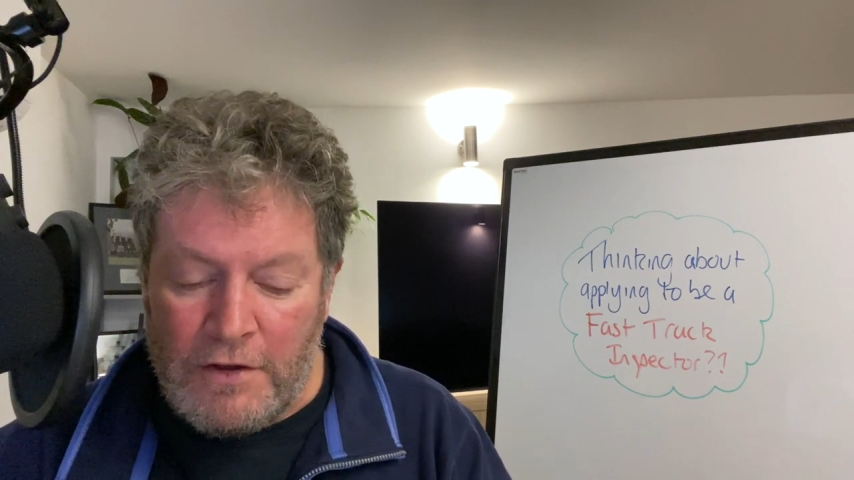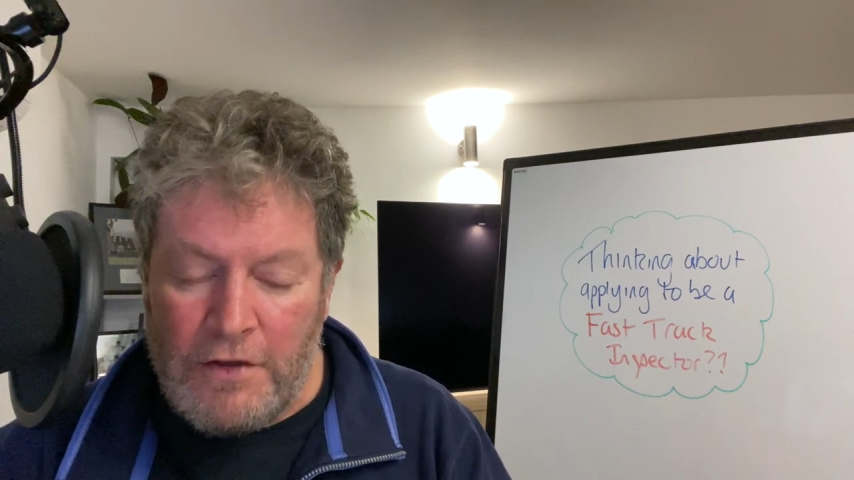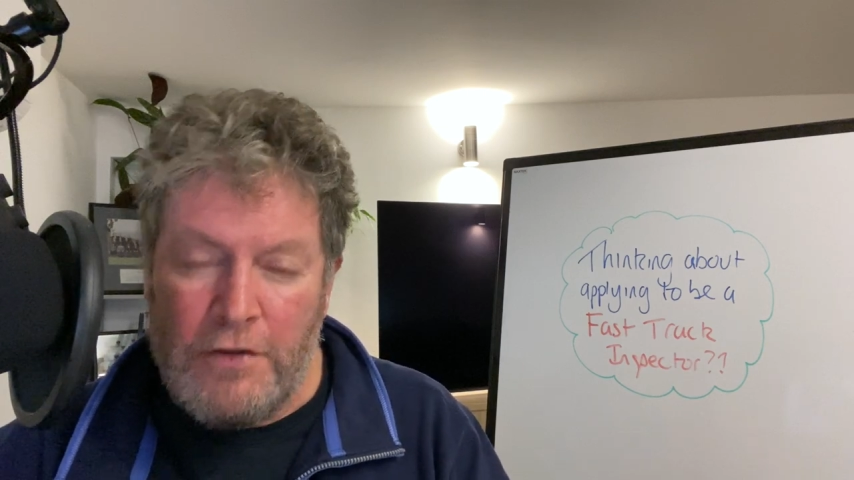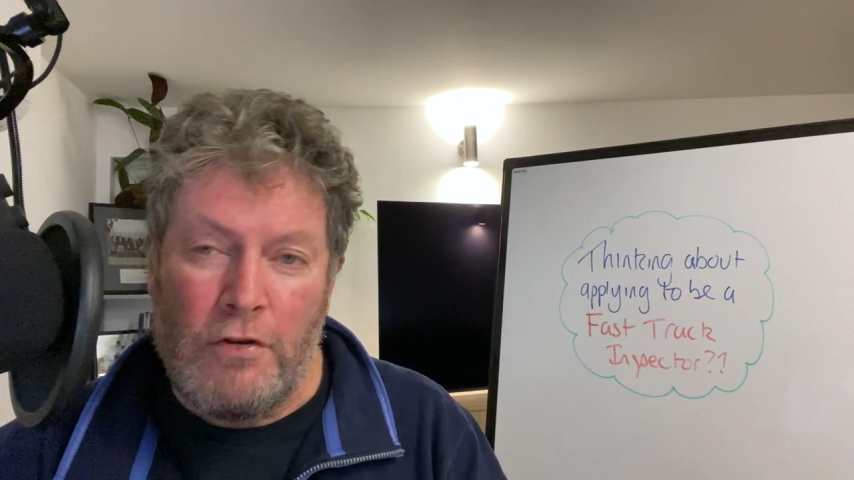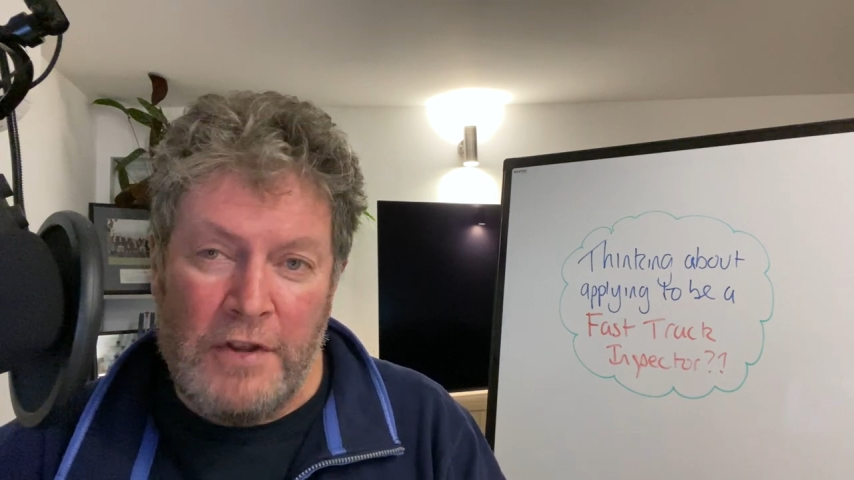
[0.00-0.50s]
a
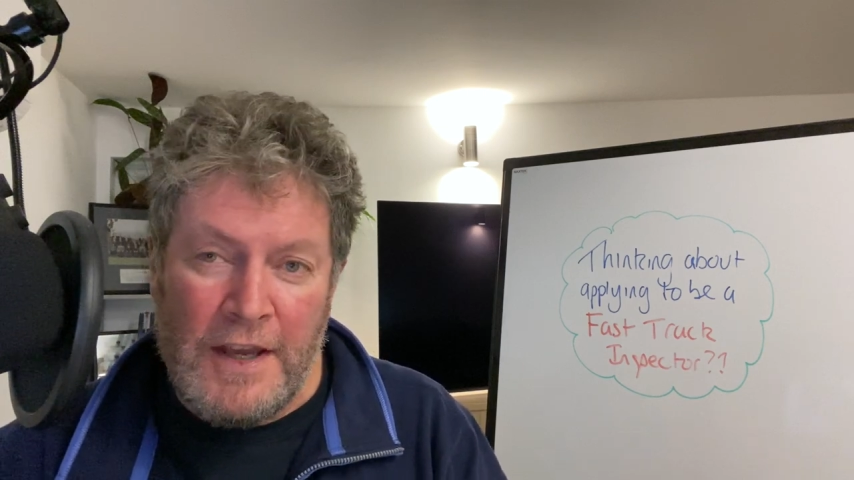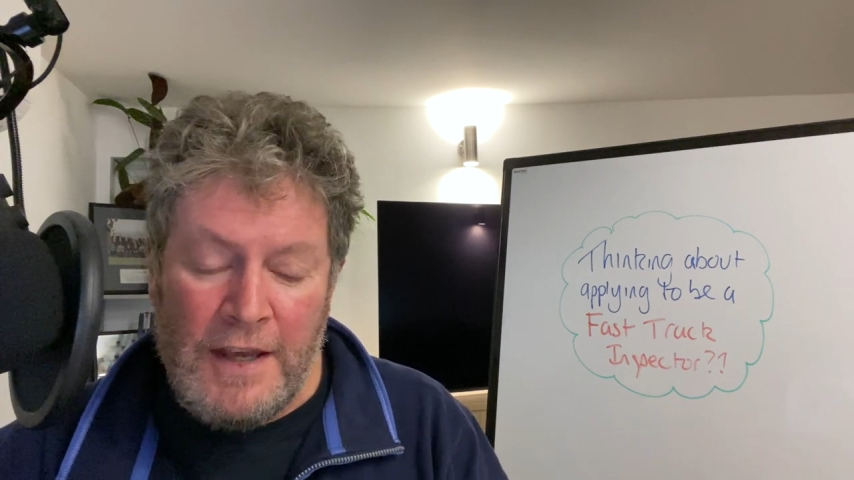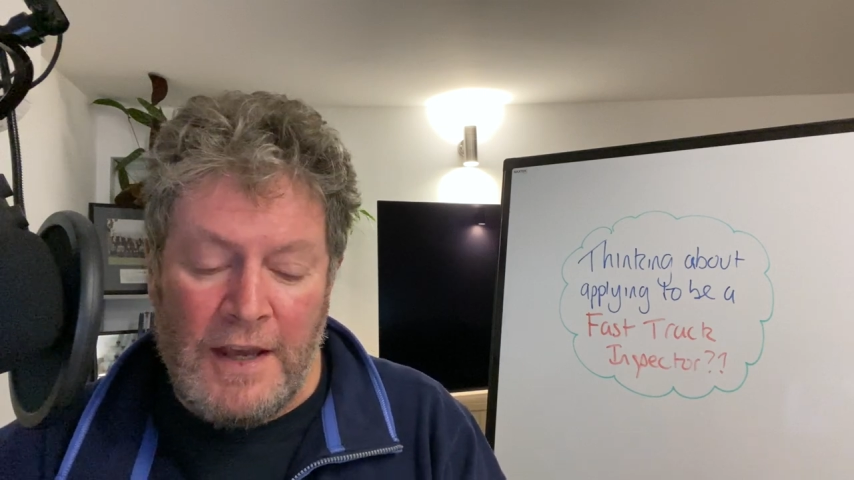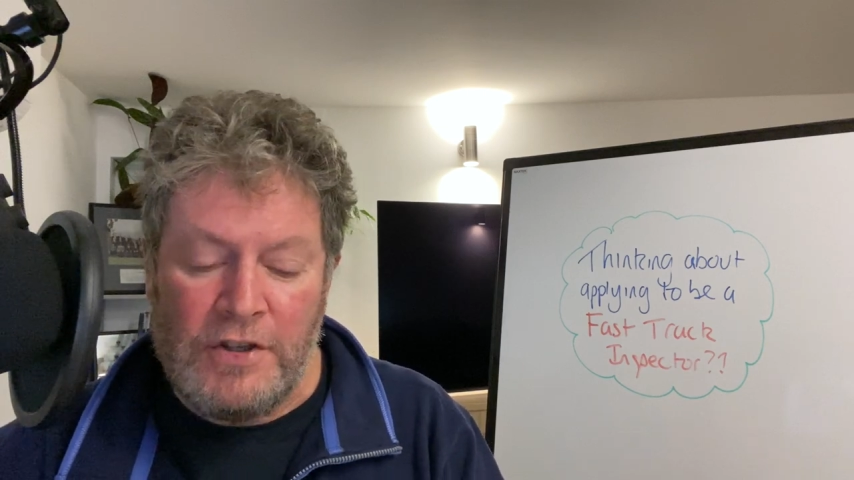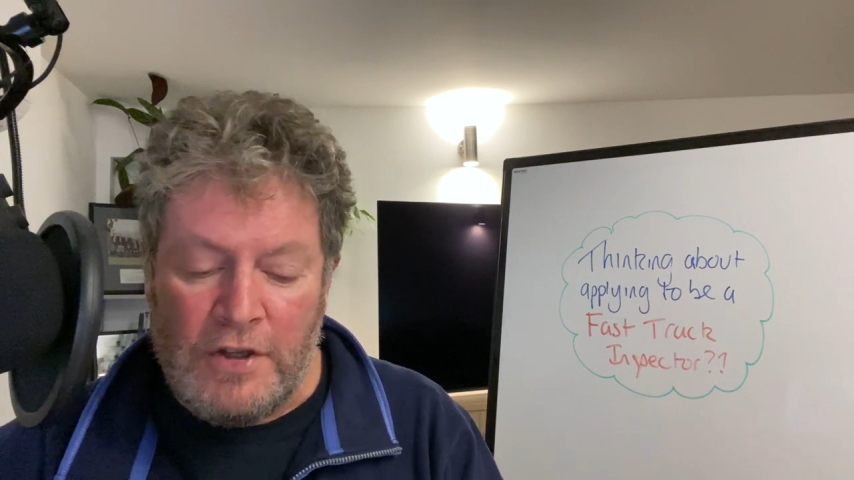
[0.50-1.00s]

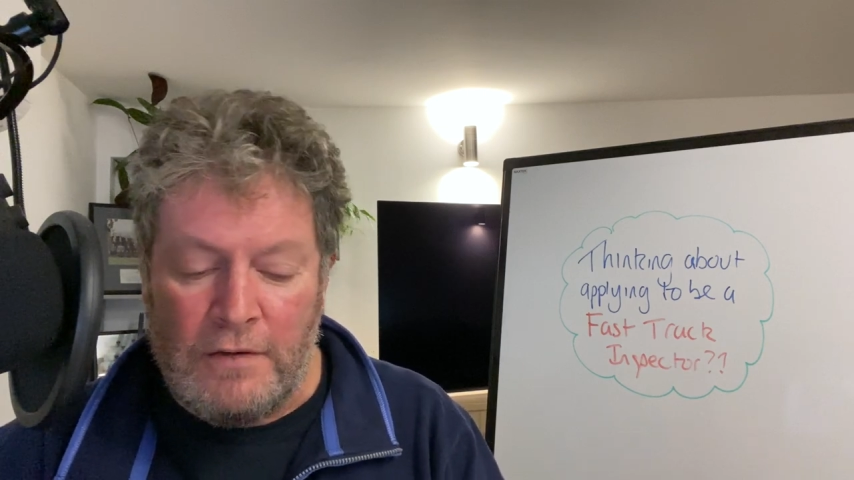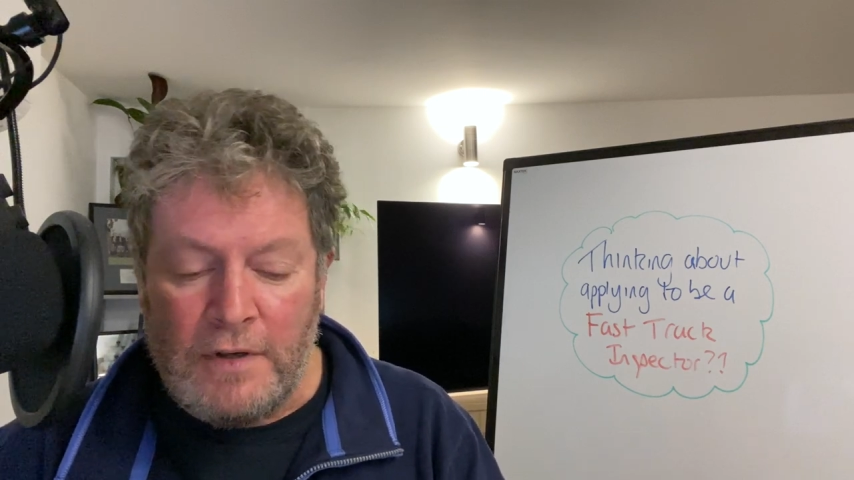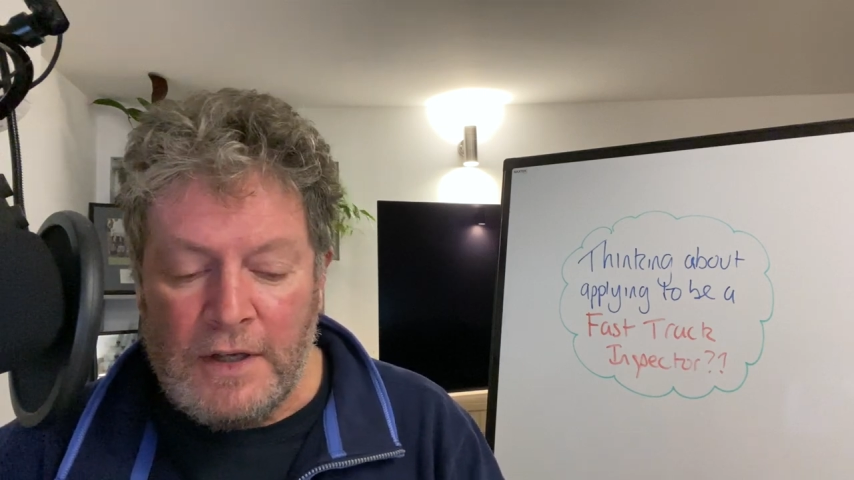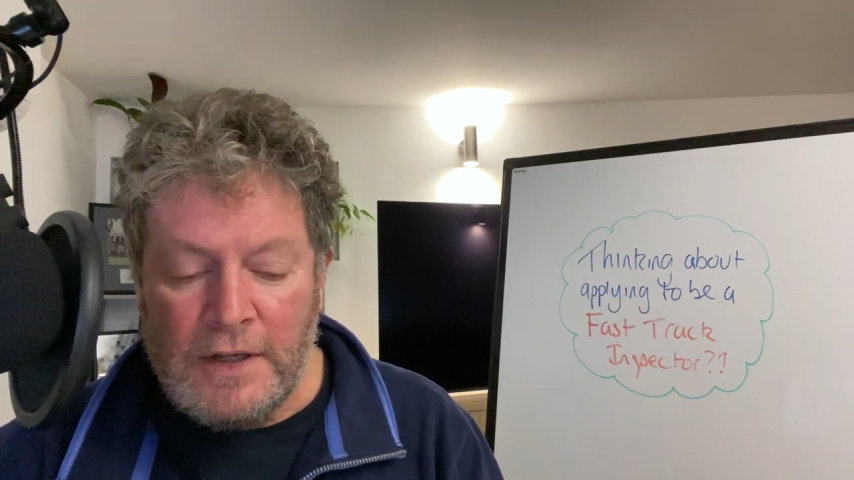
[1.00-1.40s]
thorny issue.